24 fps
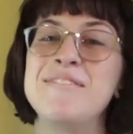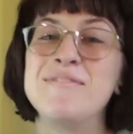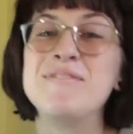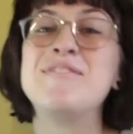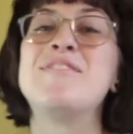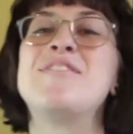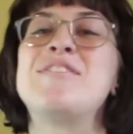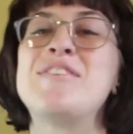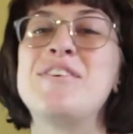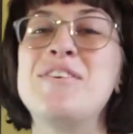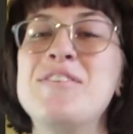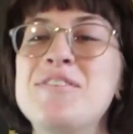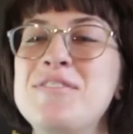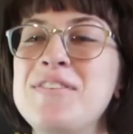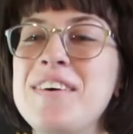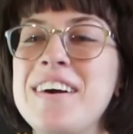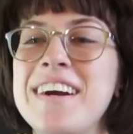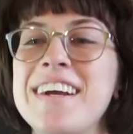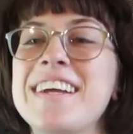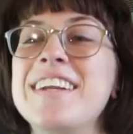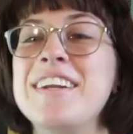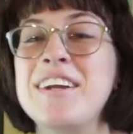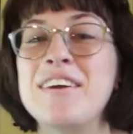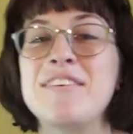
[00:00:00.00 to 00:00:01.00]
I'm so
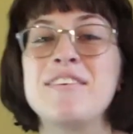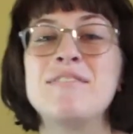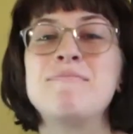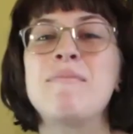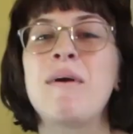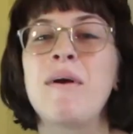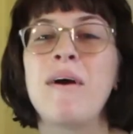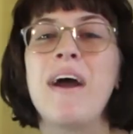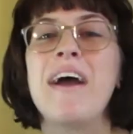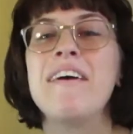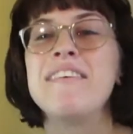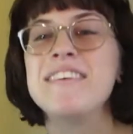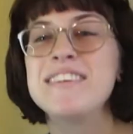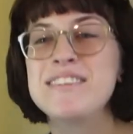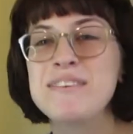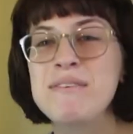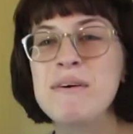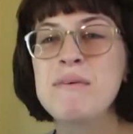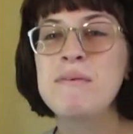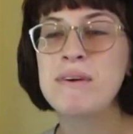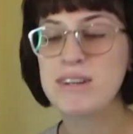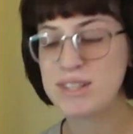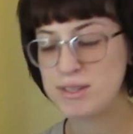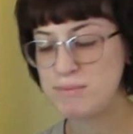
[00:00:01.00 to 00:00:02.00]
fucking nervous, bro. Every time
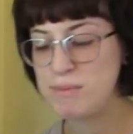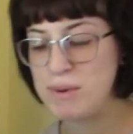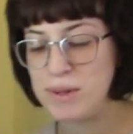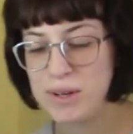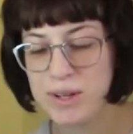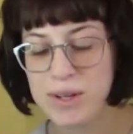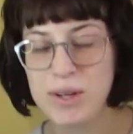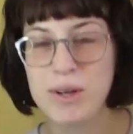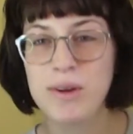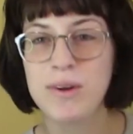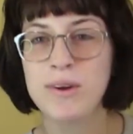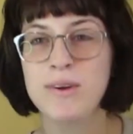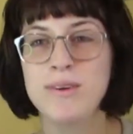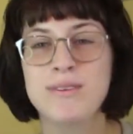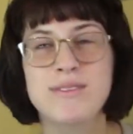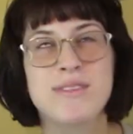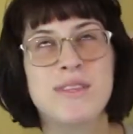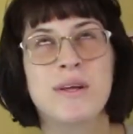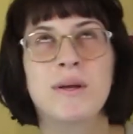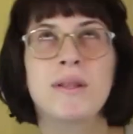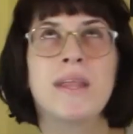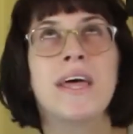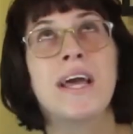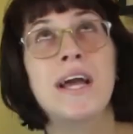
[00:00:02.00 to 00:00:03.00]
I watch beauty gurus and
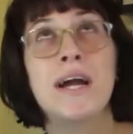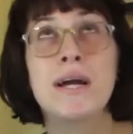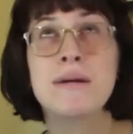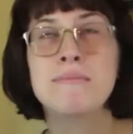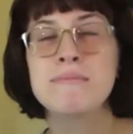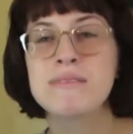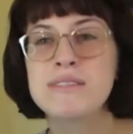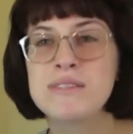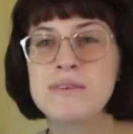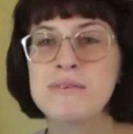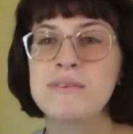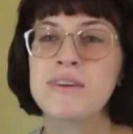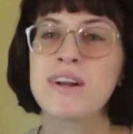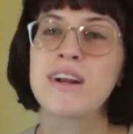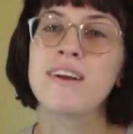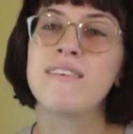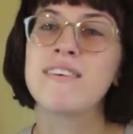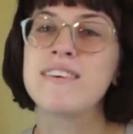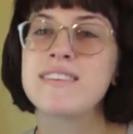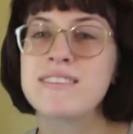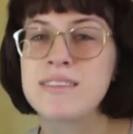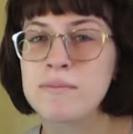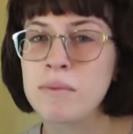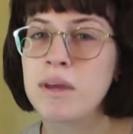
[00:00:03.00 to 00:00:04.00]
they're like, I'm so
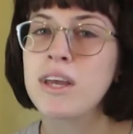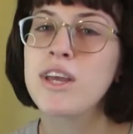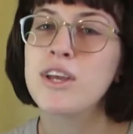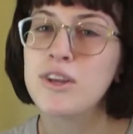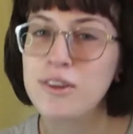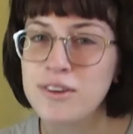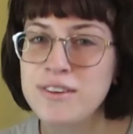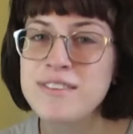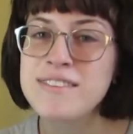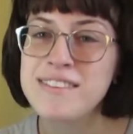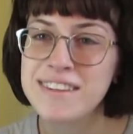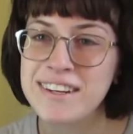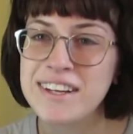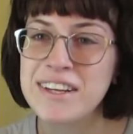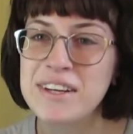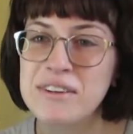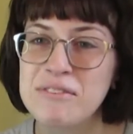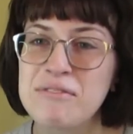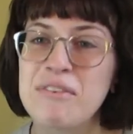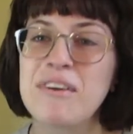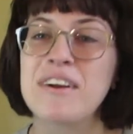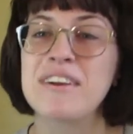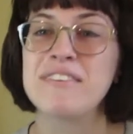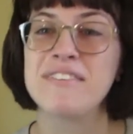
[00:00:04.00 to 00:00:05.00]
nervous. I'm like, you're sitting in
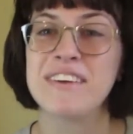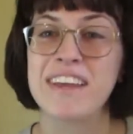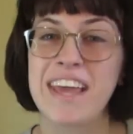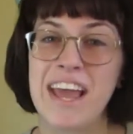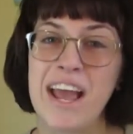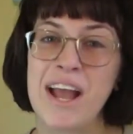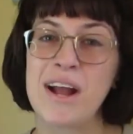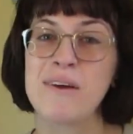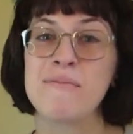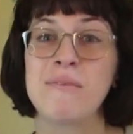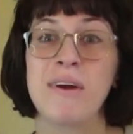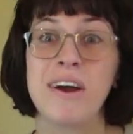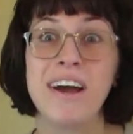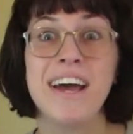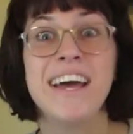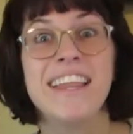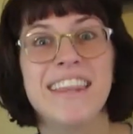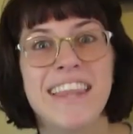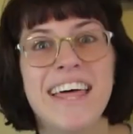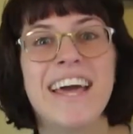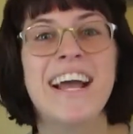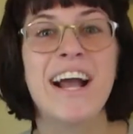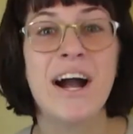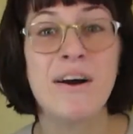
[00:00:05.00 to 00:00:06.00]
front of a camera. And
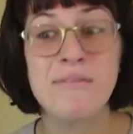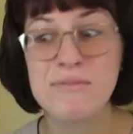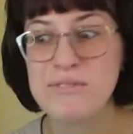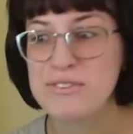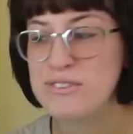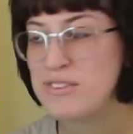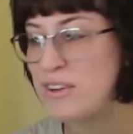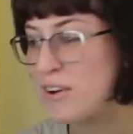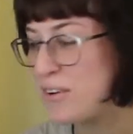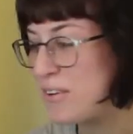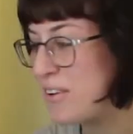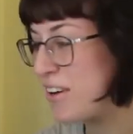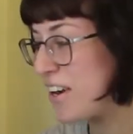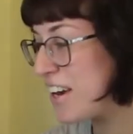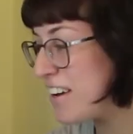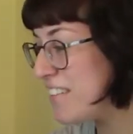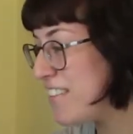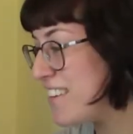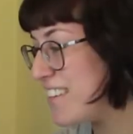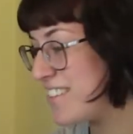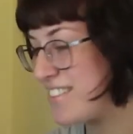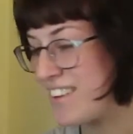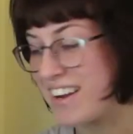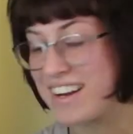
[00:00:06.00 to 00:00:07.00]
like, I'm so
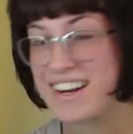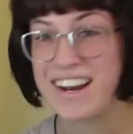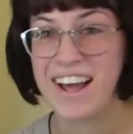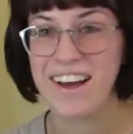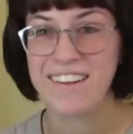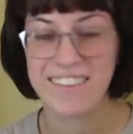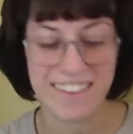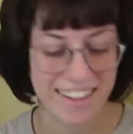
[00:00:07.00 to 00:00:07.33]
nervous right now.